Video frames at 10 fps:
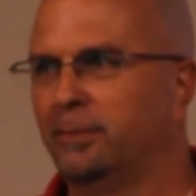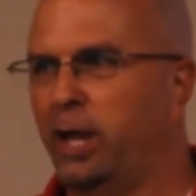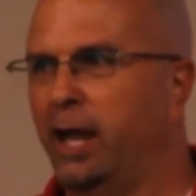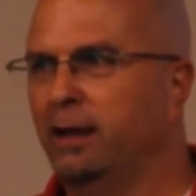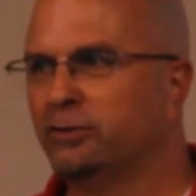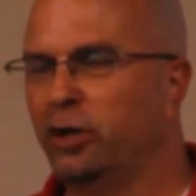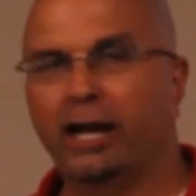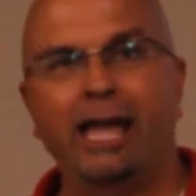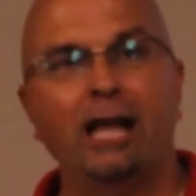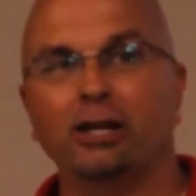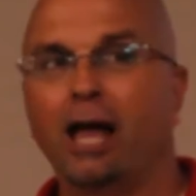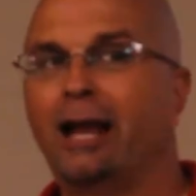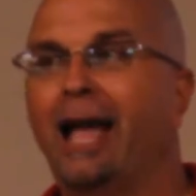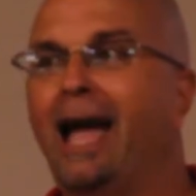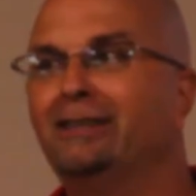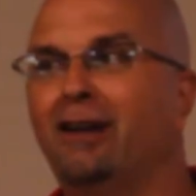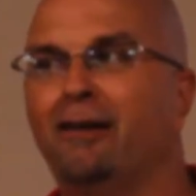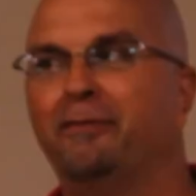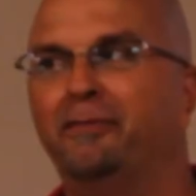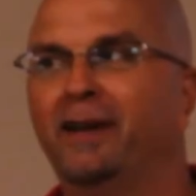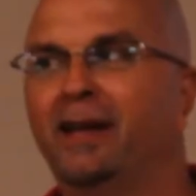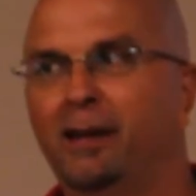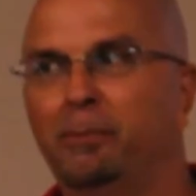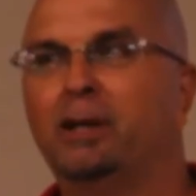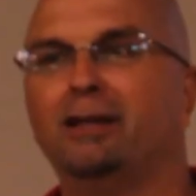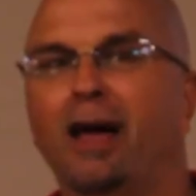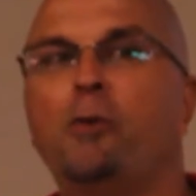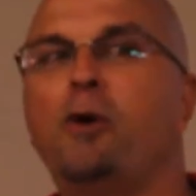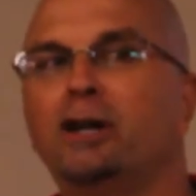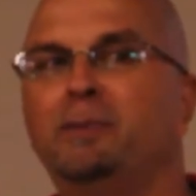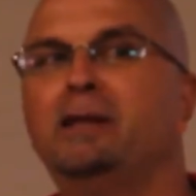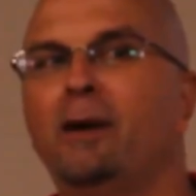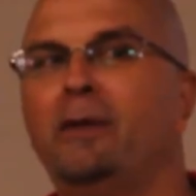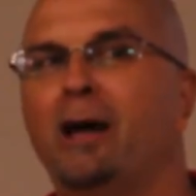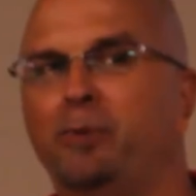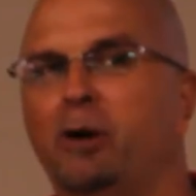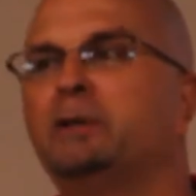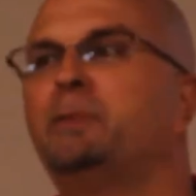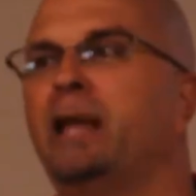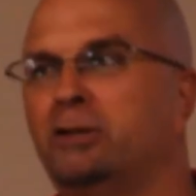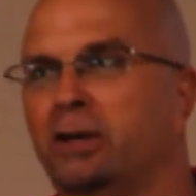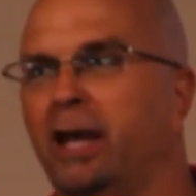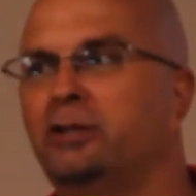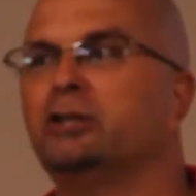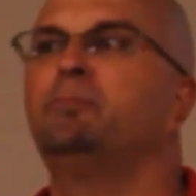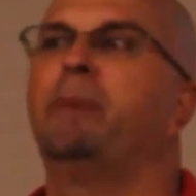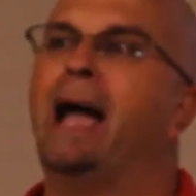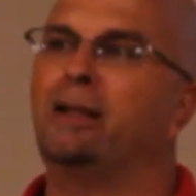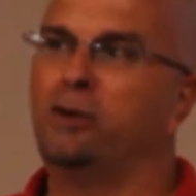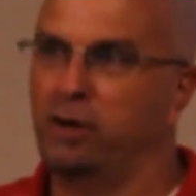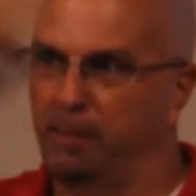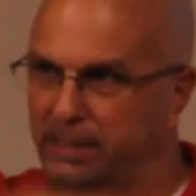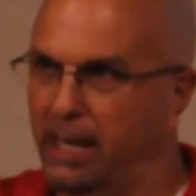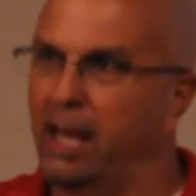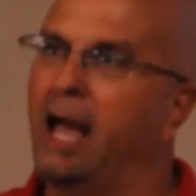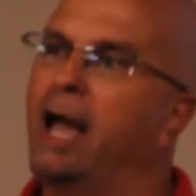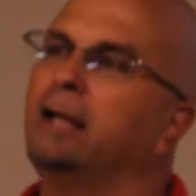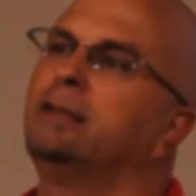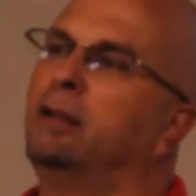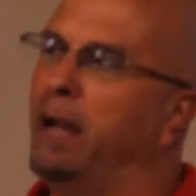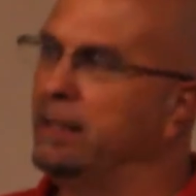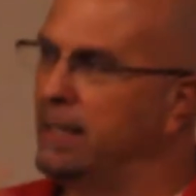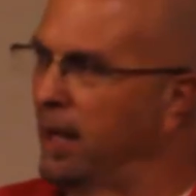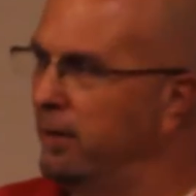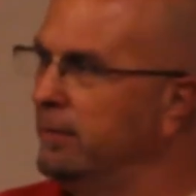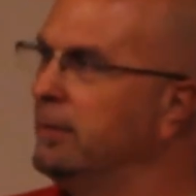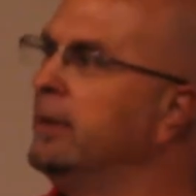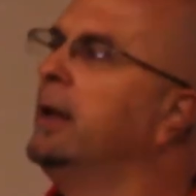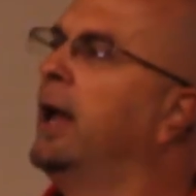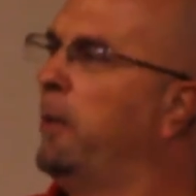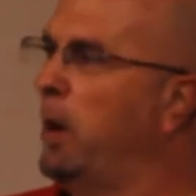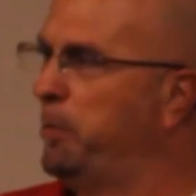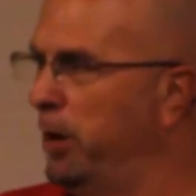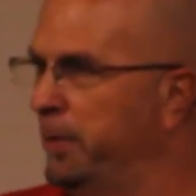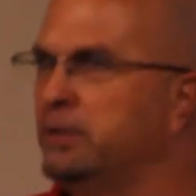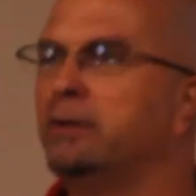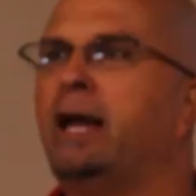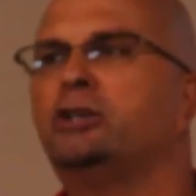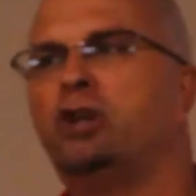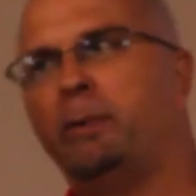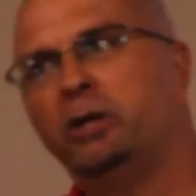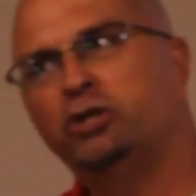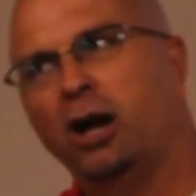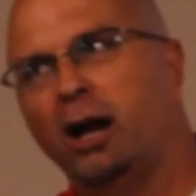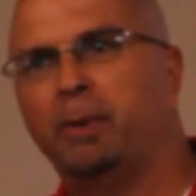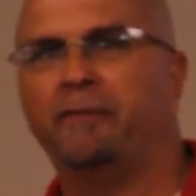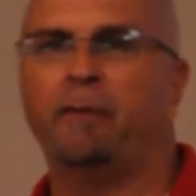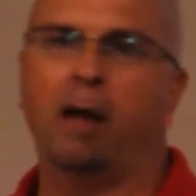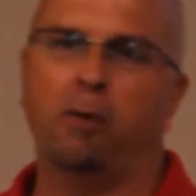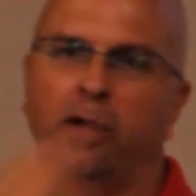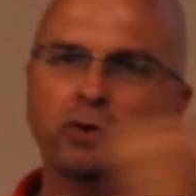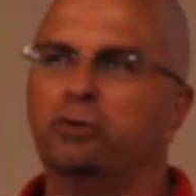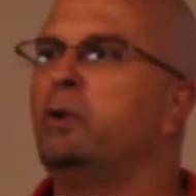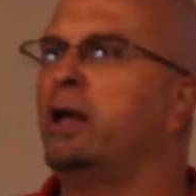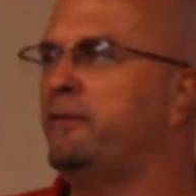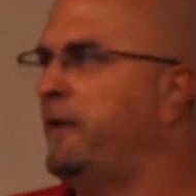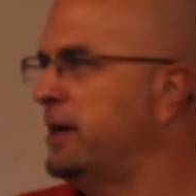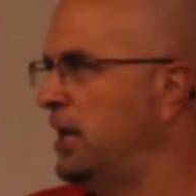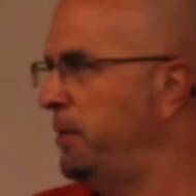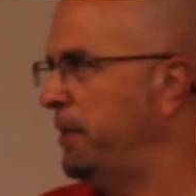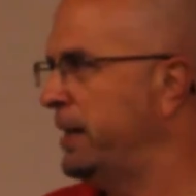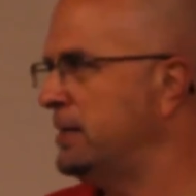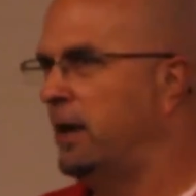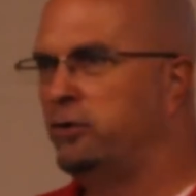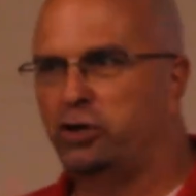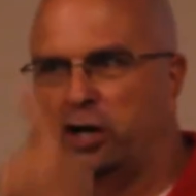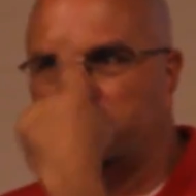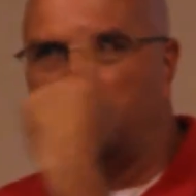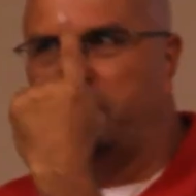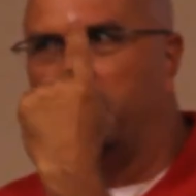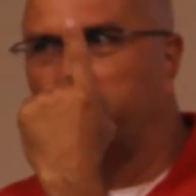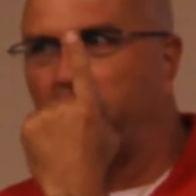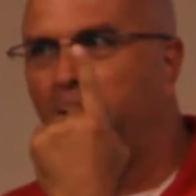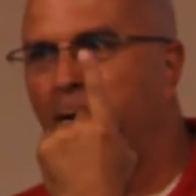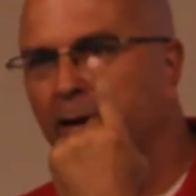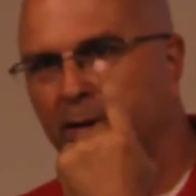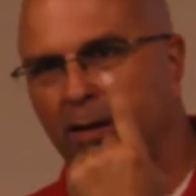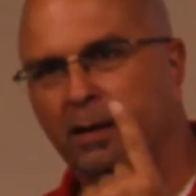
Okay, so you're gonna catch a lot of guys off, because a lot of work is being done without permits, but that's okay. Just backdoor them and say, hey guys, in my town, I want permits. So nice job on the job, but from now on, you do another fire escape in my town, you change 1 bolt, what do I want?